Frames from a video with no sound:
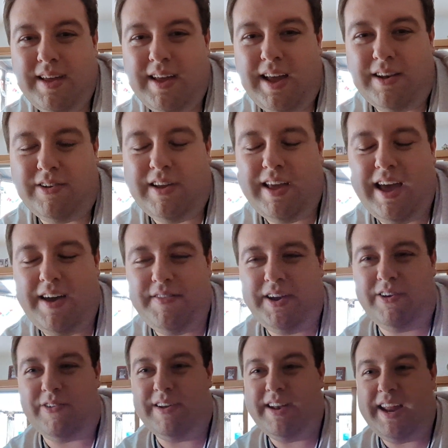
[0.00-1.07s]
and having
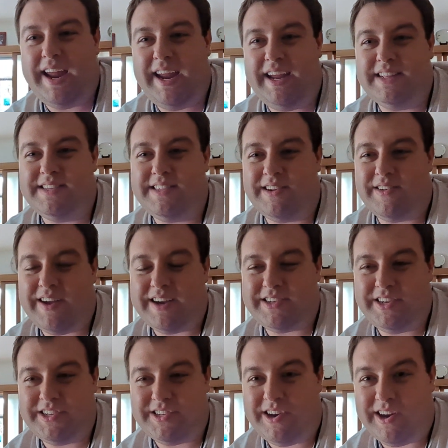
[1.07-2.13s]
grenades that are
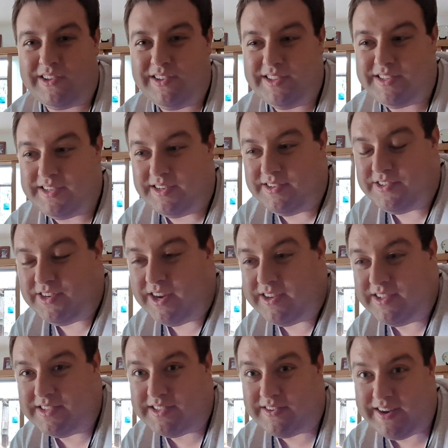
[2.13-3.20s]
actually chocolates and
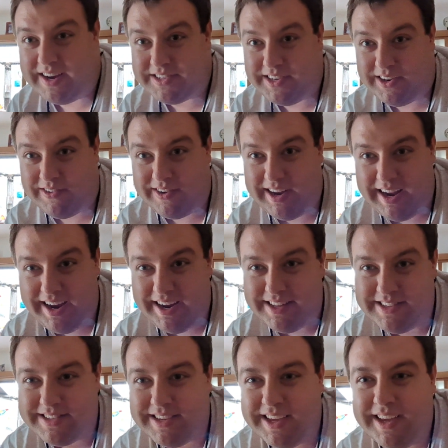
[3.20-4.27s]
chocolates that are actually
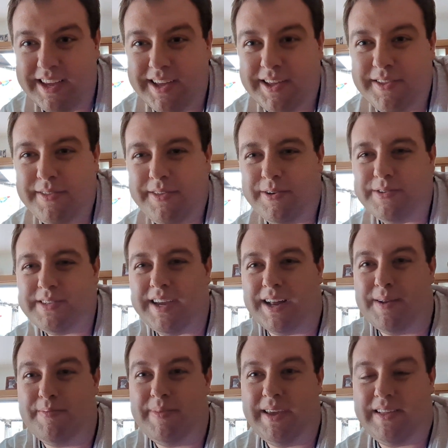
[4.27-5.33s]
grenades those got
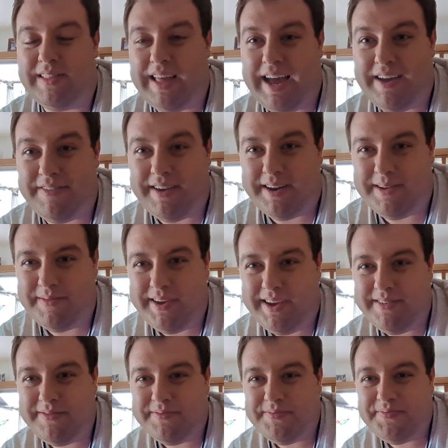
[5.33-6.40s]
a big laugh out of
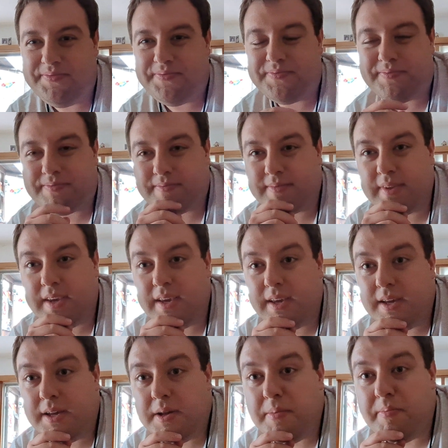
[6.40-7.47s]
me.
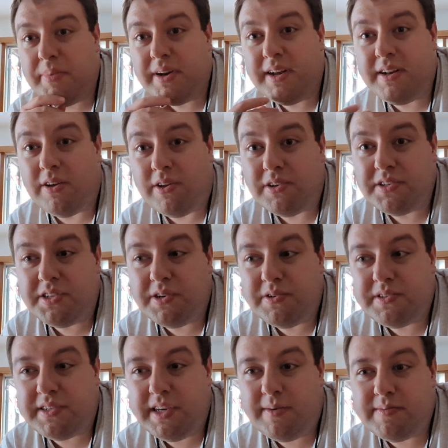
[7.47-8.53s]
But it also
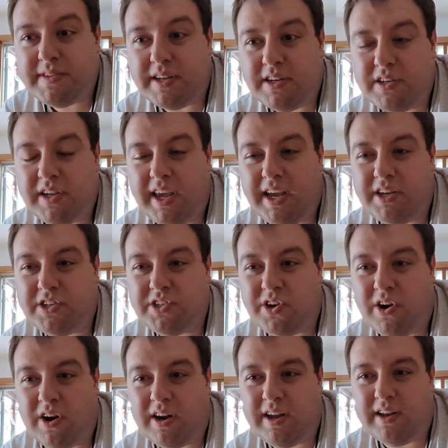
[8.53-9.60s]
seems that King
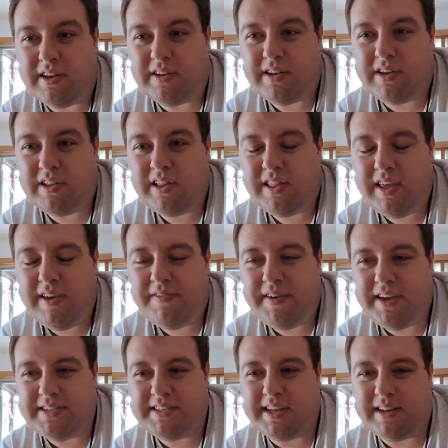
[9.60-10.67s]
Shark and
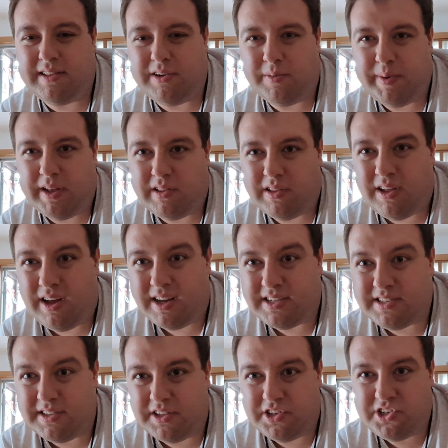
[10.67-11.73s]
Clayface get a little bit
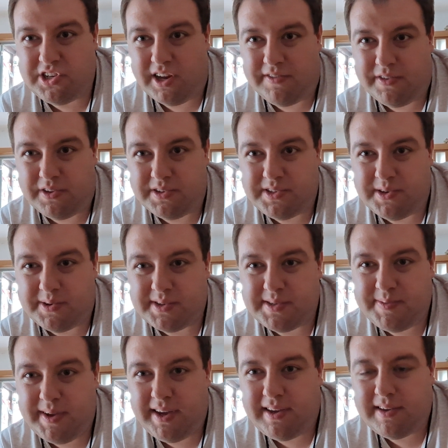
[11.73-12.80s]
lost in the shuffle, so to
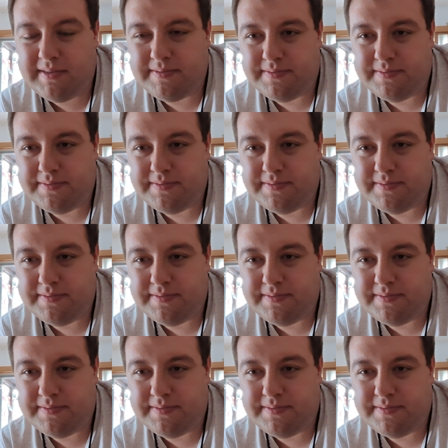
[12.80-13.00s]
speak.